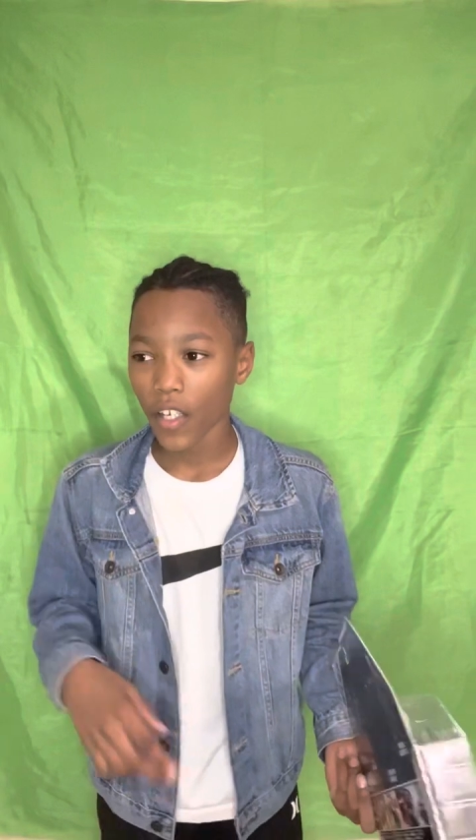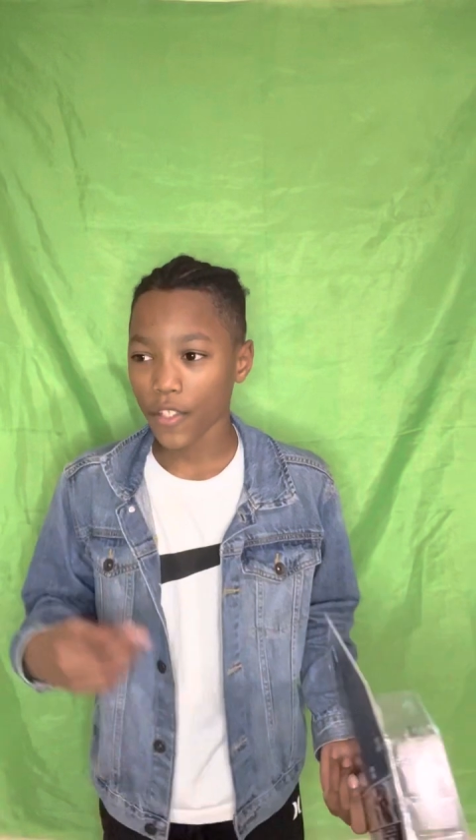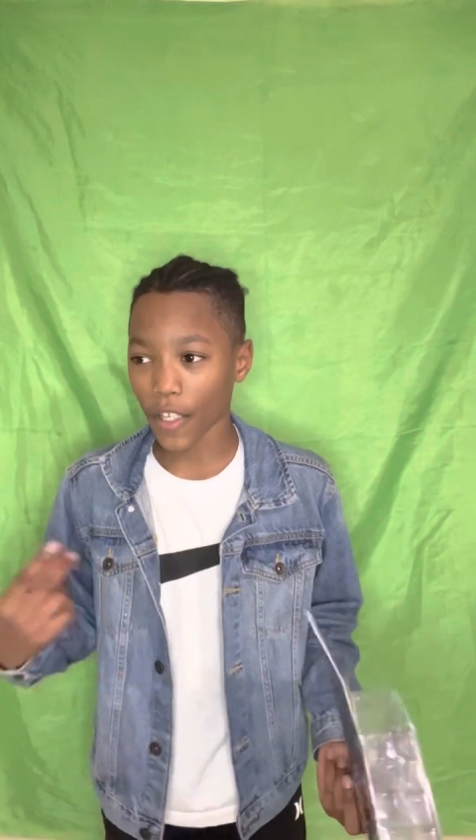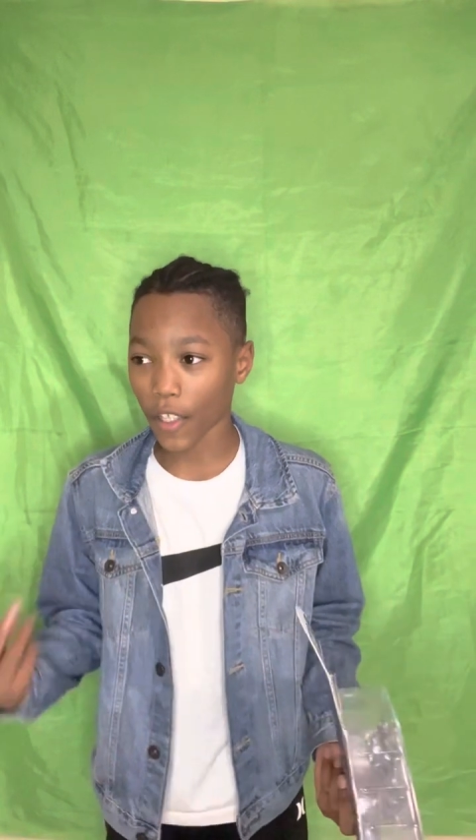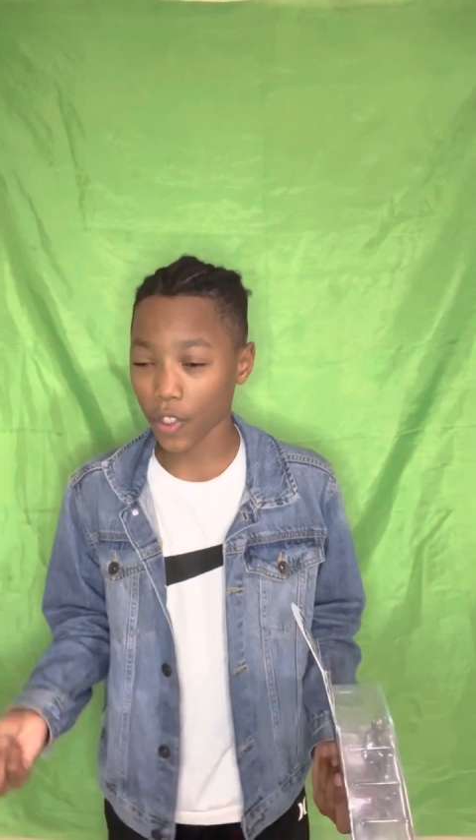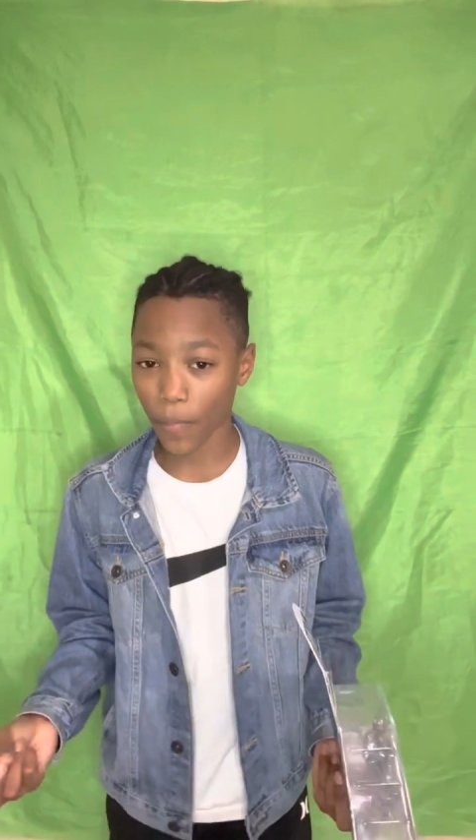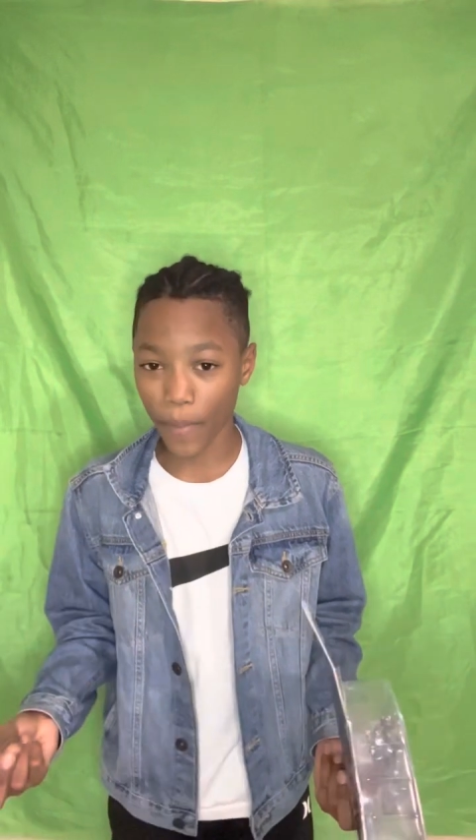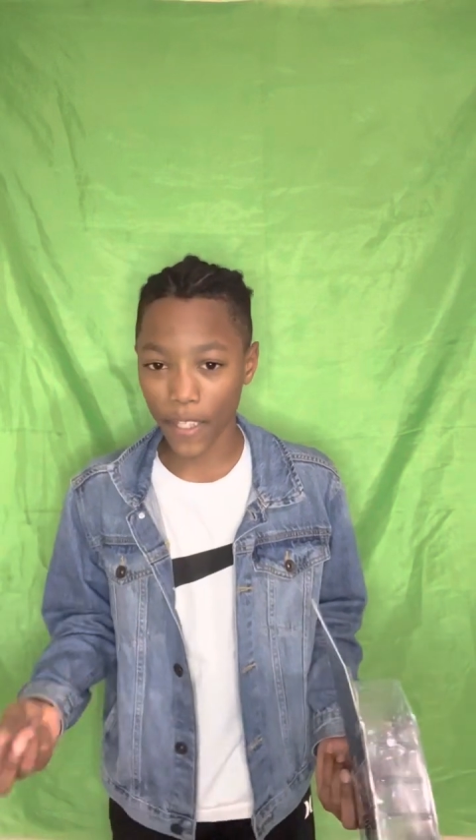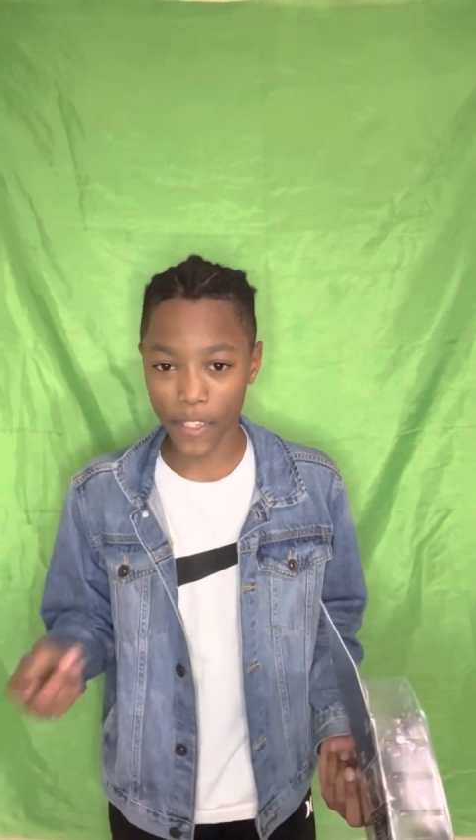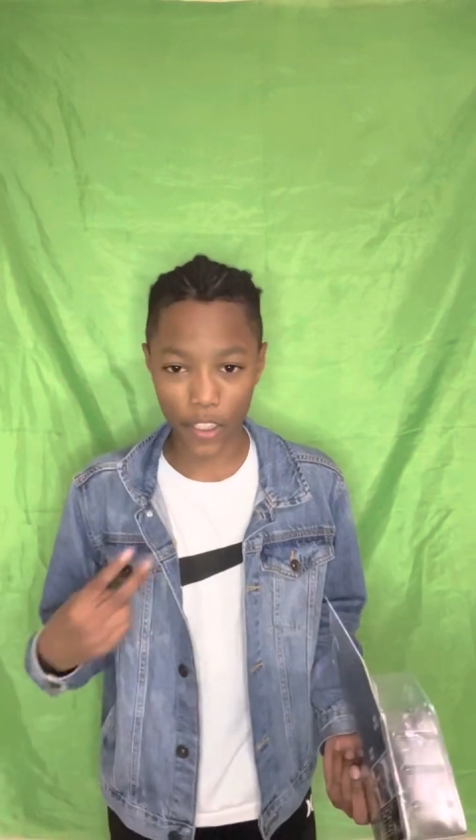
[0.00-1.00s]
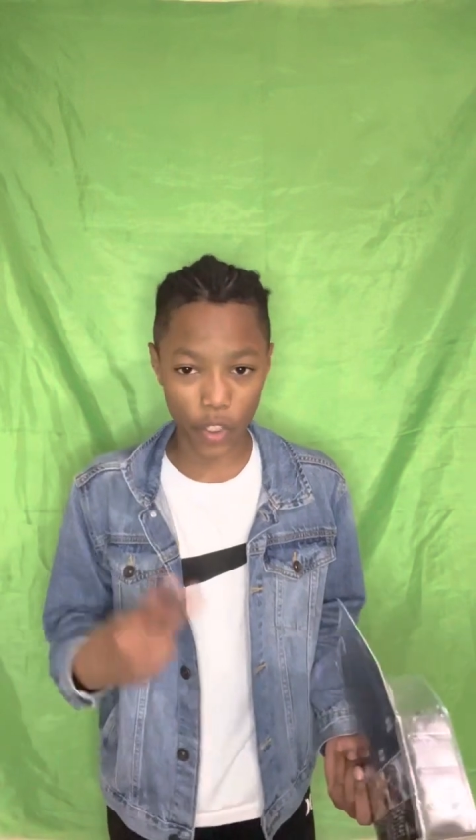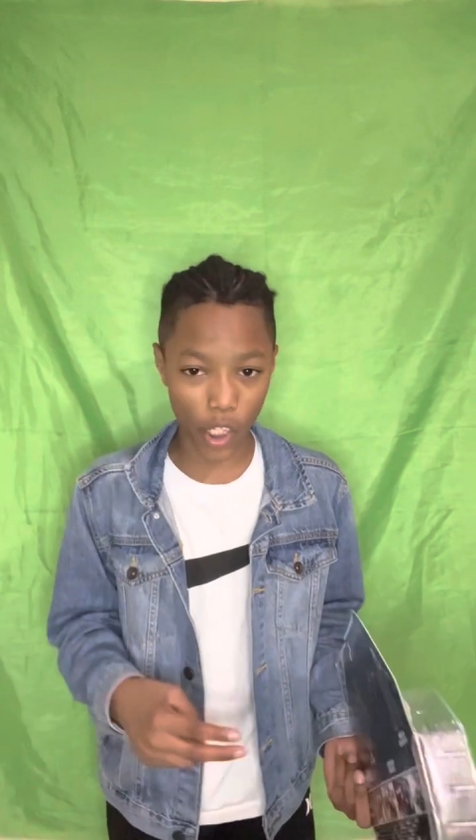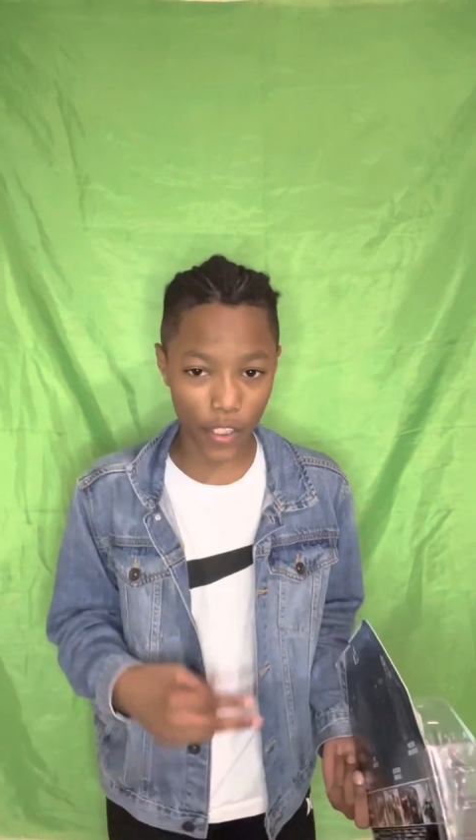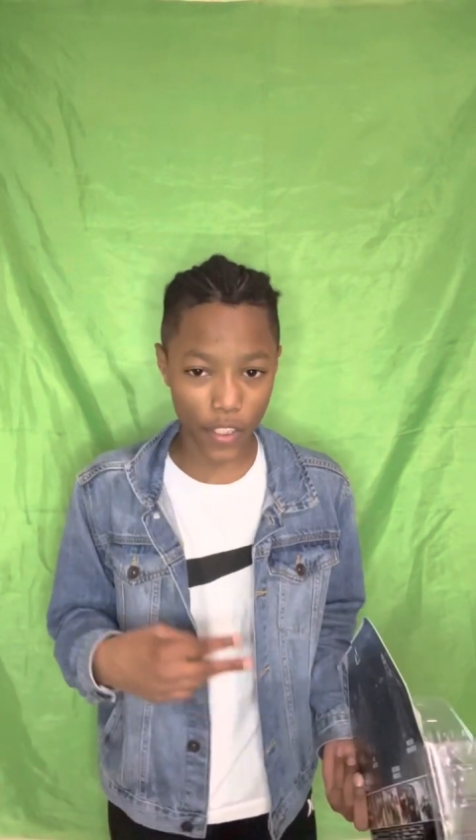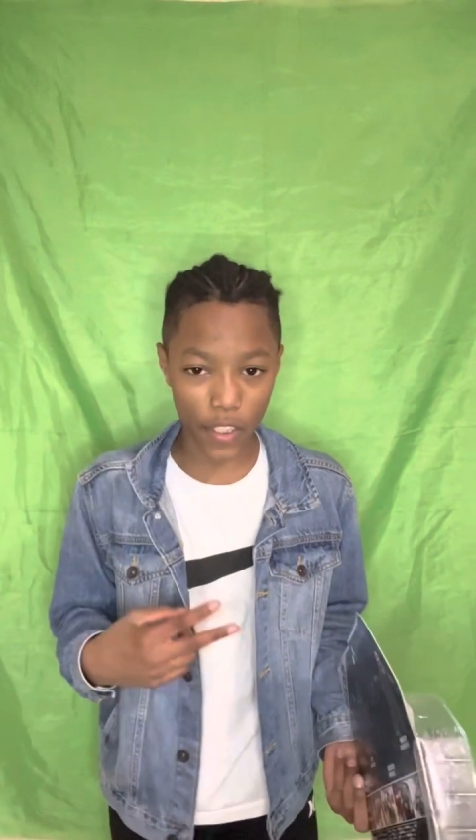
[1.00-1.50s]
Sasha Banks and
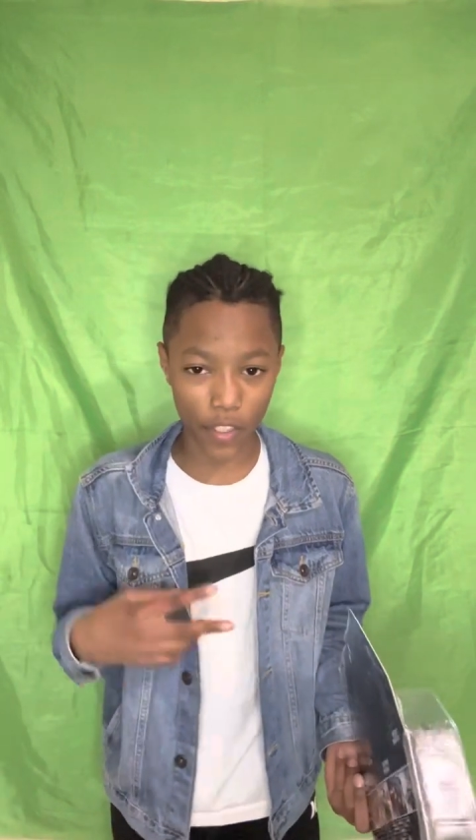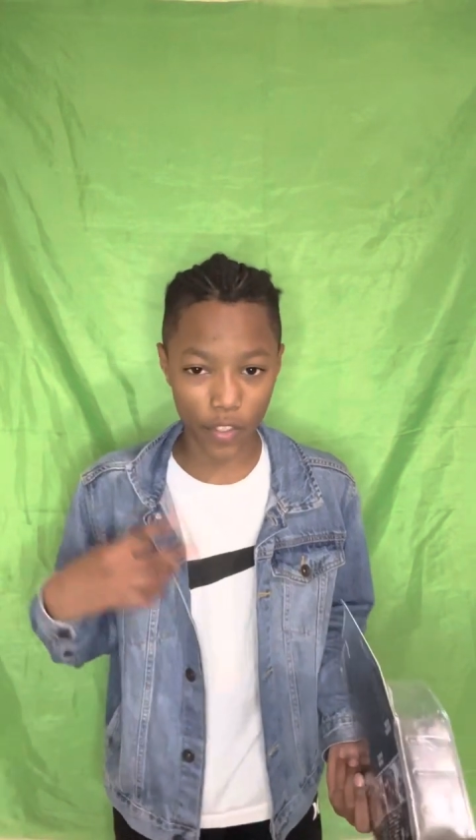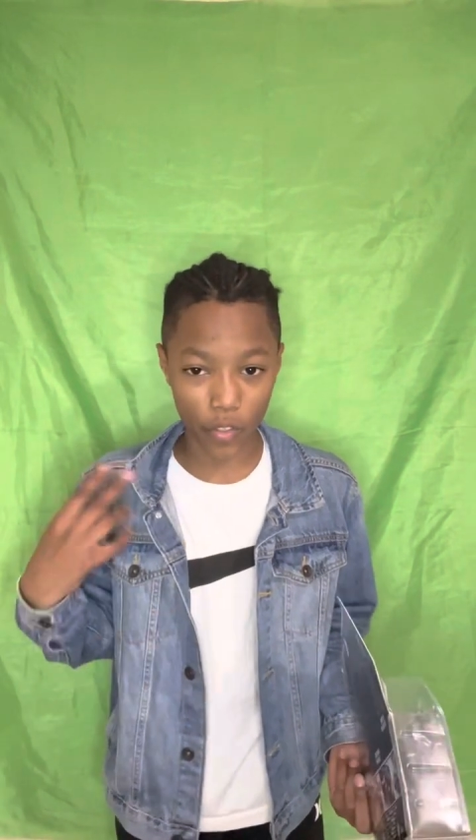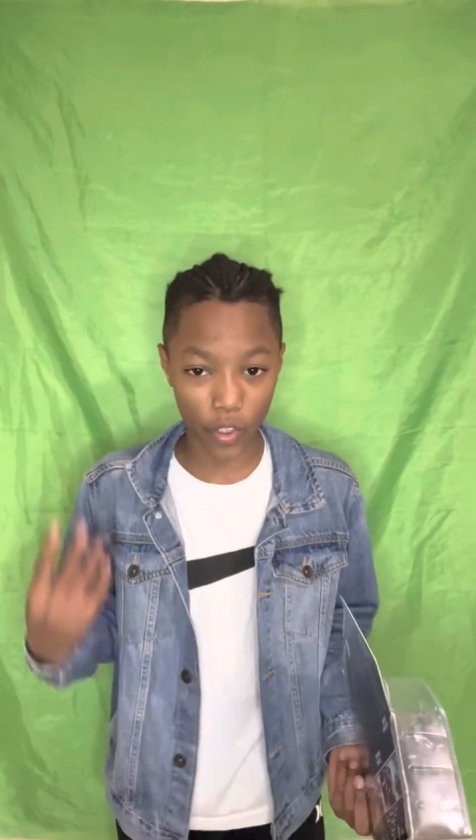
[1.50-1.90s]
John Cena,